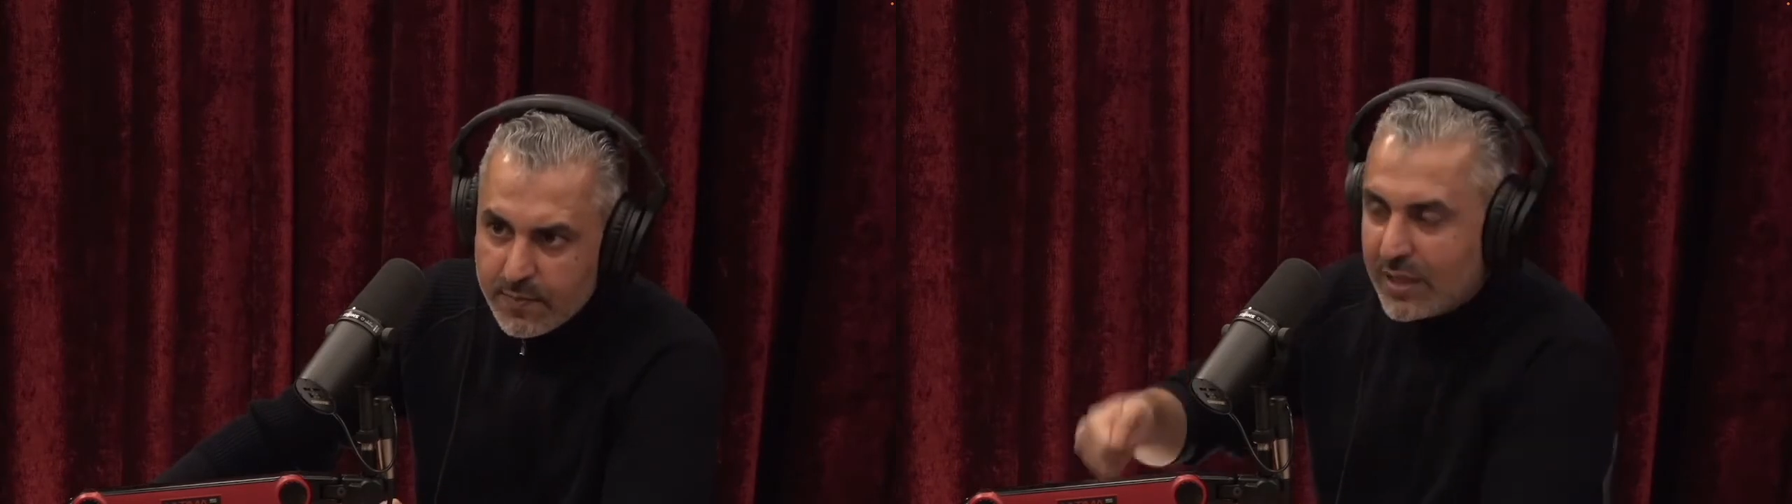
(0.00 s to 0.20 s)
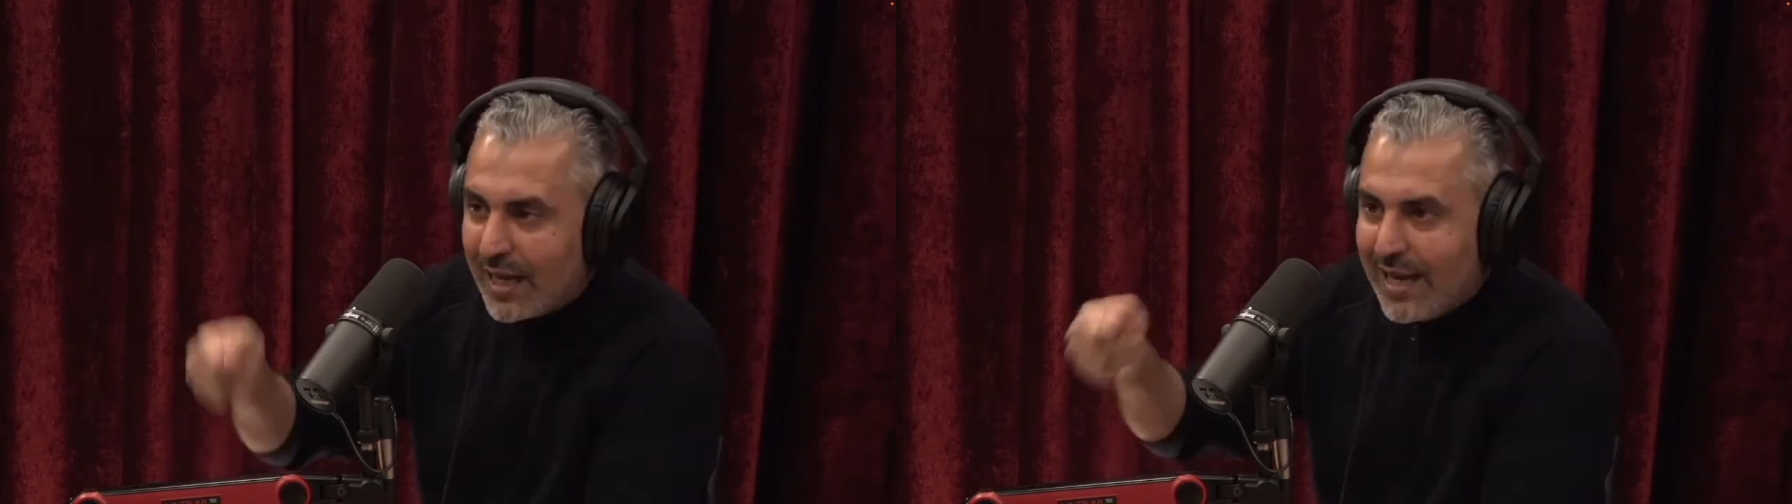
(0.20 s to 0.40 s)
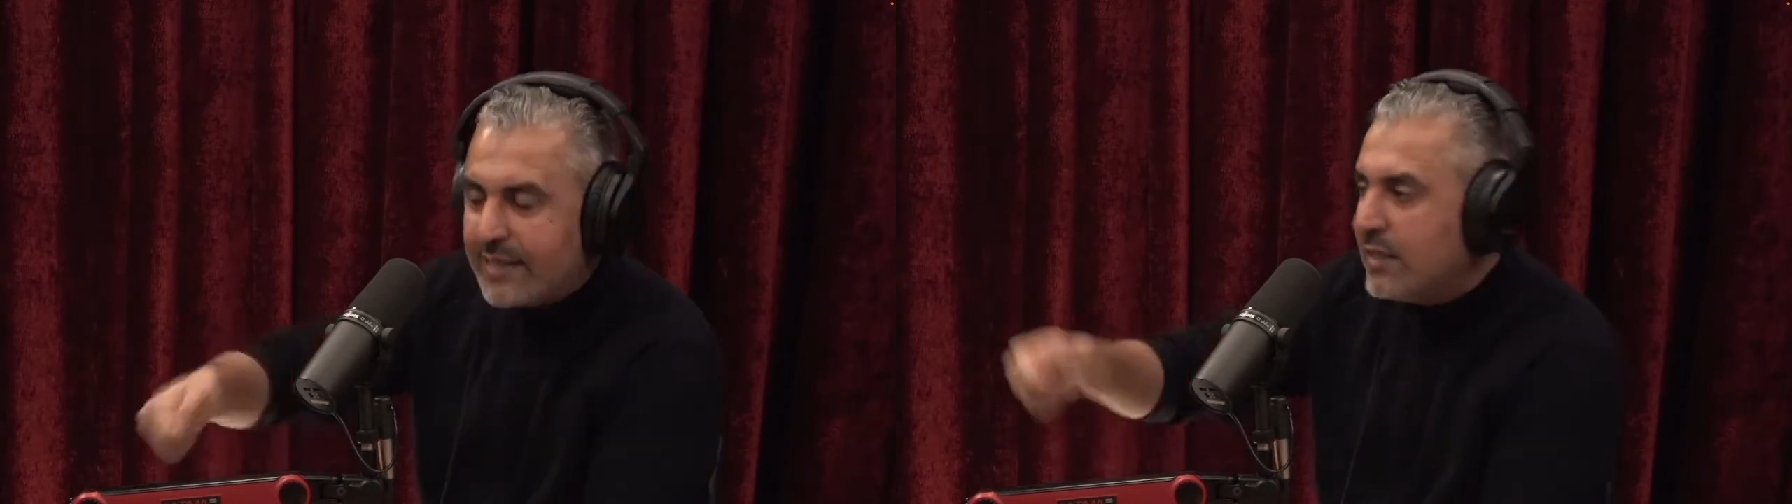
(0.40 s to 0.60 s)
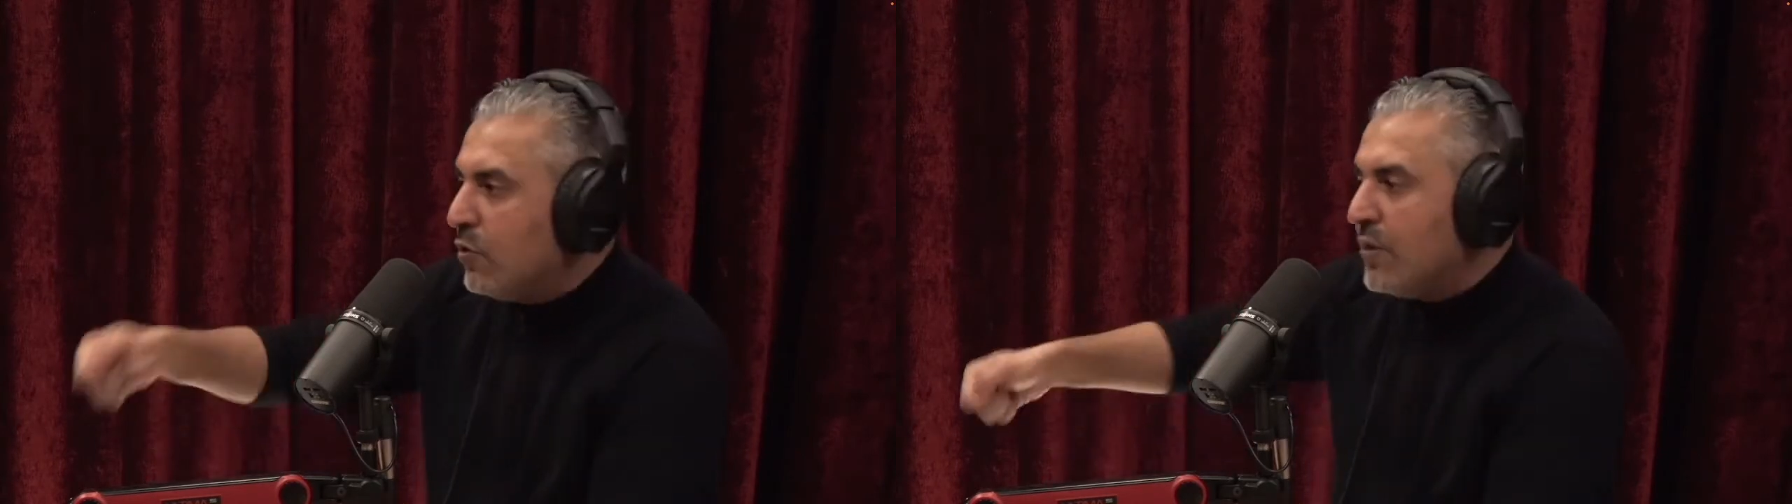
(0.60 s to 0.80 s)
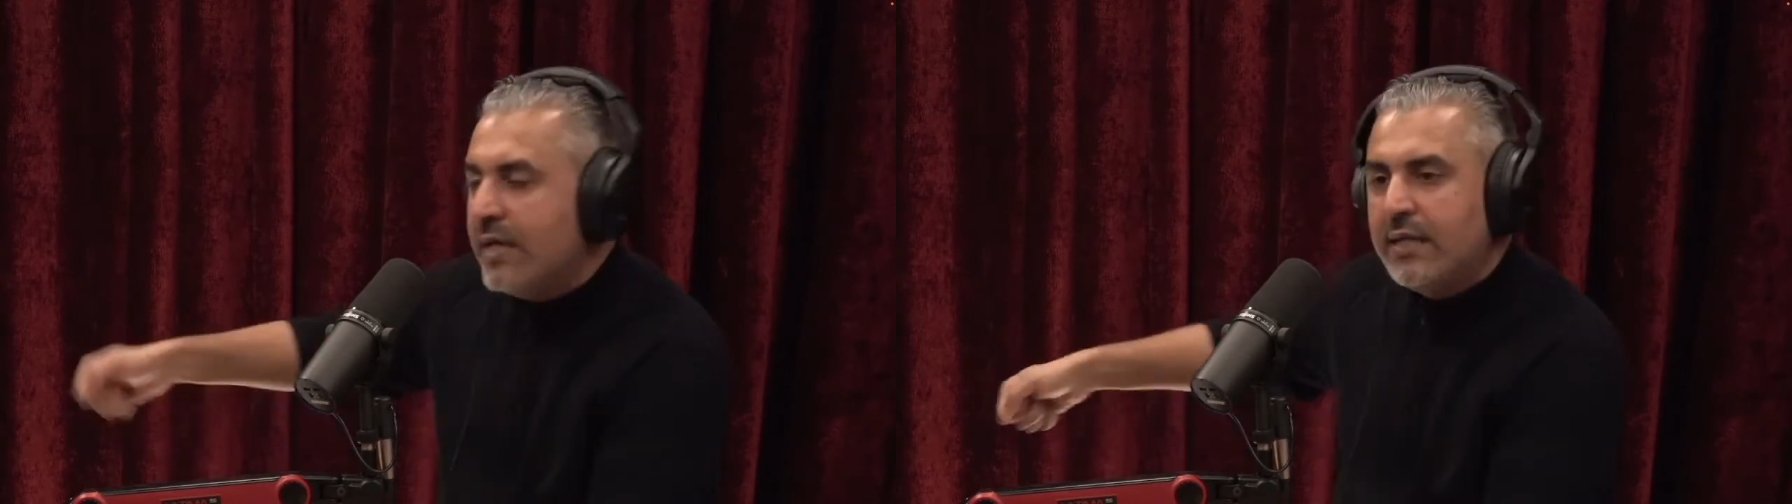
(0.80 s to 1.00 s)
and
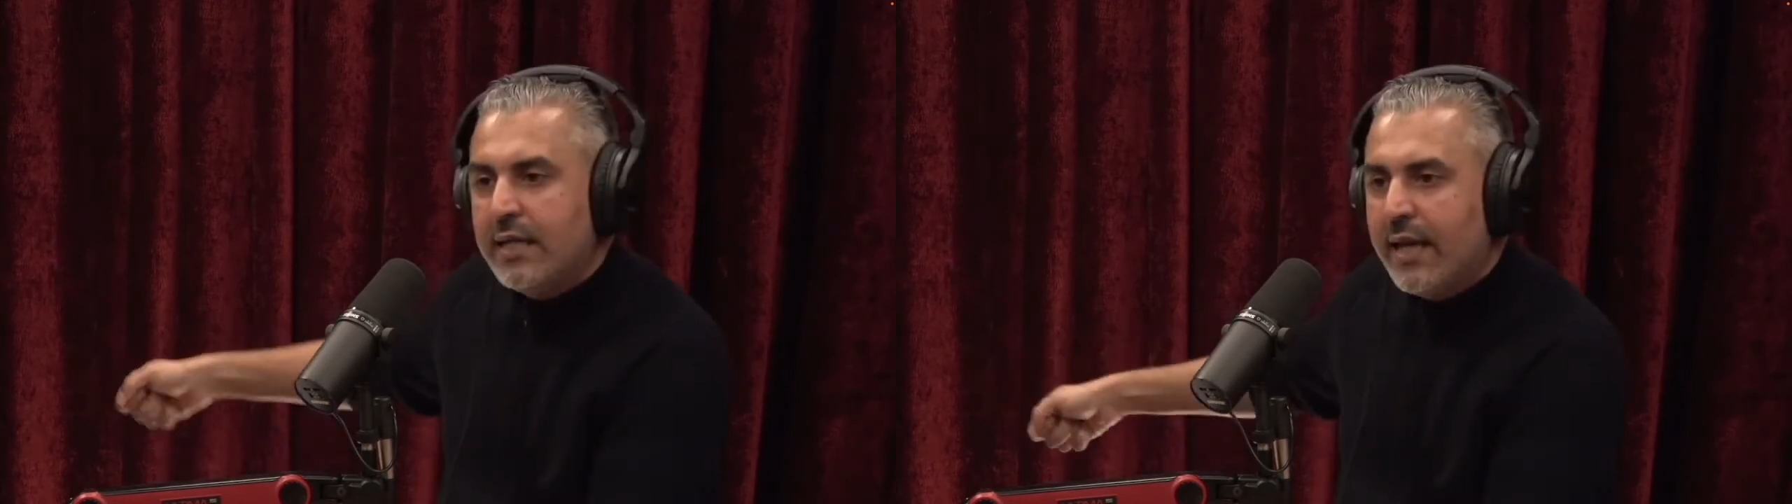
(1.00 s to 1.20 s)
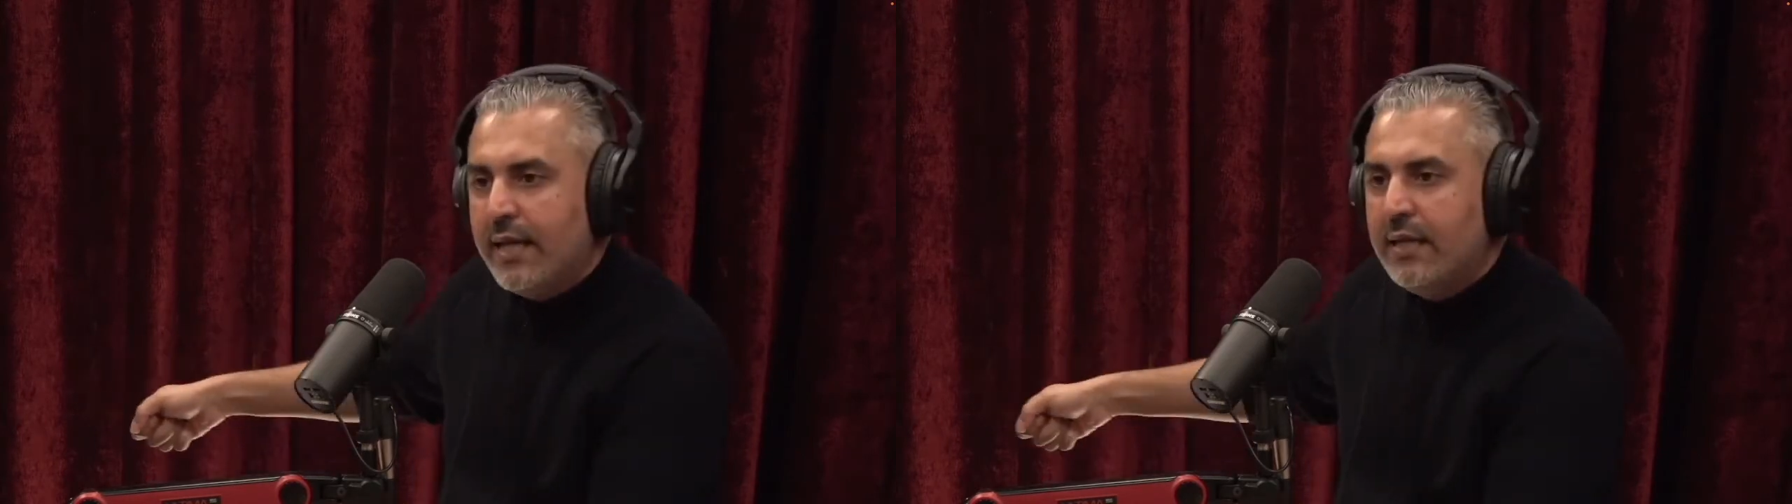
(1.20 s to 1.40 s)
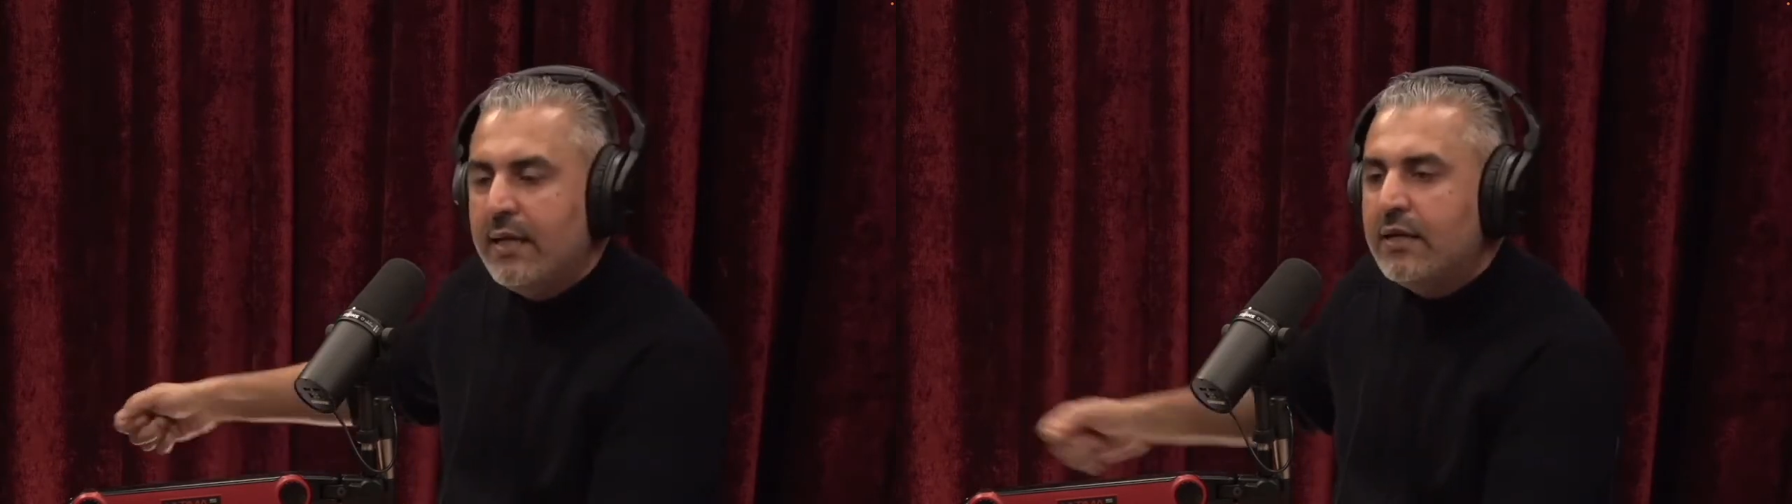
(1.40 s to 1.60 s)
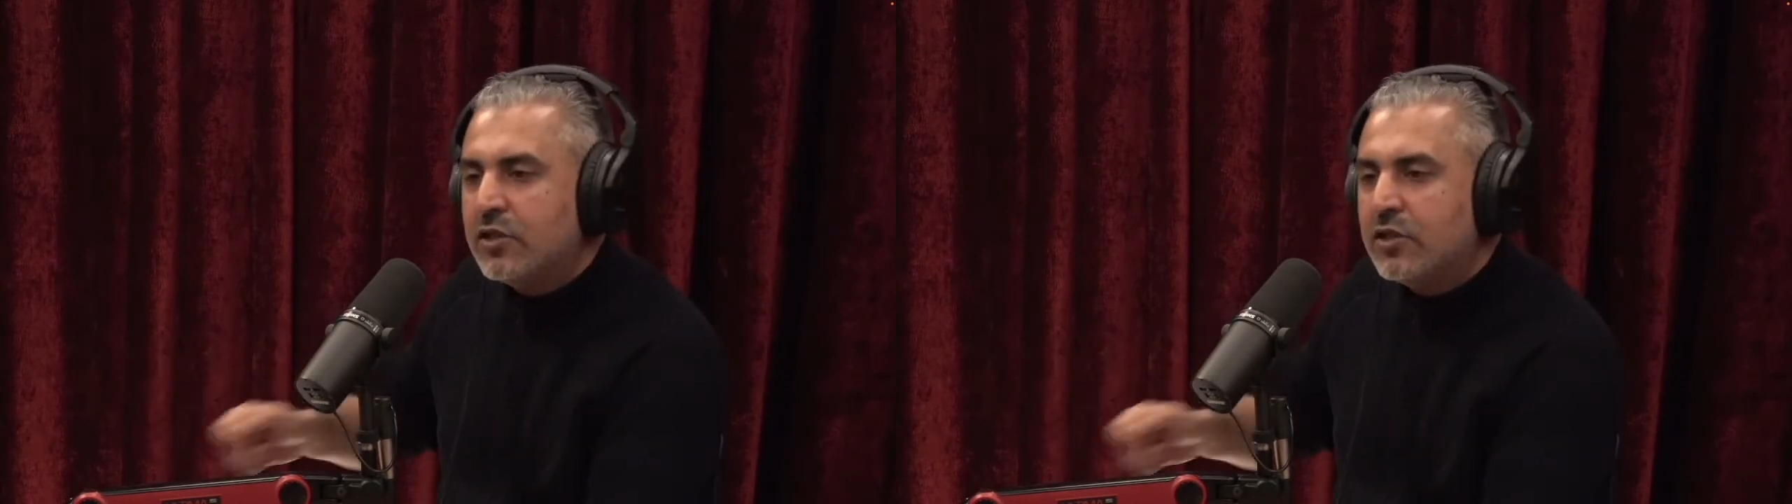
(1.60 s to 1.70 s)
collecting all their DNA